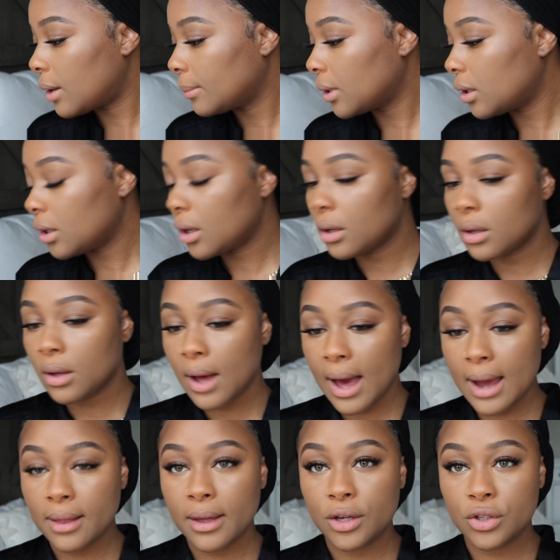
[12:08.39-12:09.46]
I'm going to
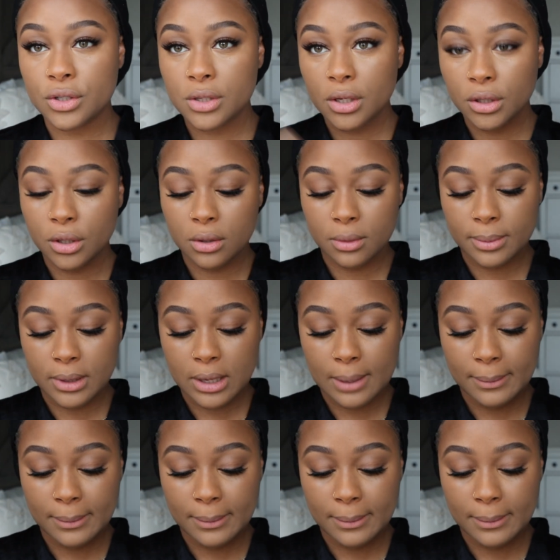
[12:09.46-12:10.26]
highlight just a little bit.